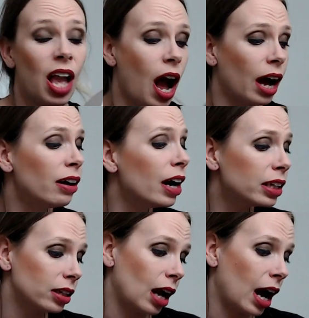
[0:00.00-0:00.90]
I like
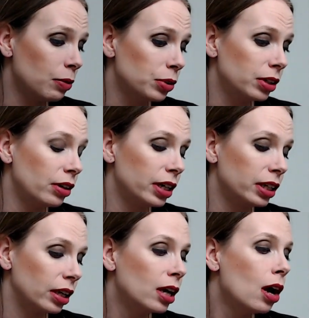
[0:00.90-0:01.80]
it. I really like
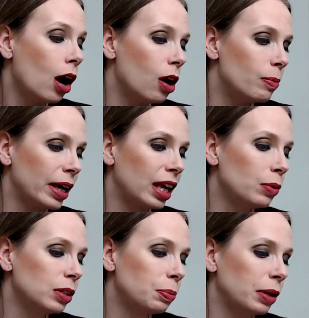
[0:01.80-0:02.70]
it. I can't
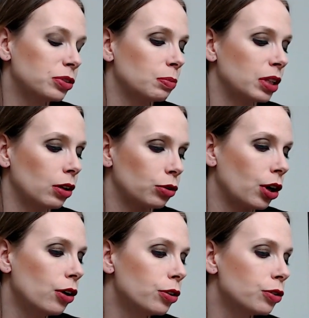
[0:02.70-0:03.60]
wait to play with some of the other
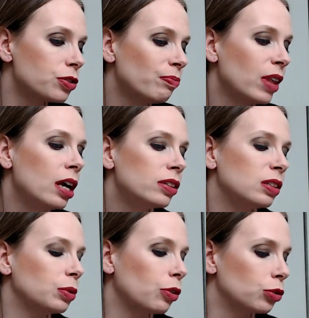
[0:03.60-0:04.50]
colors, see
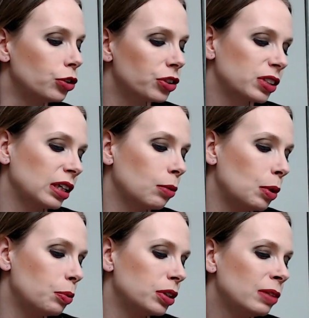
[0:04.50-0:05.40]
what other looks I can come
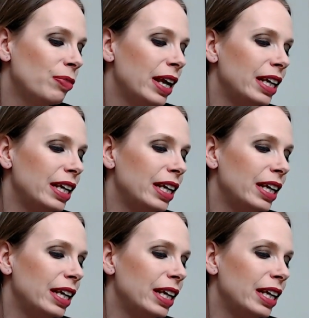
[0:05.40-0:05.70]
up with.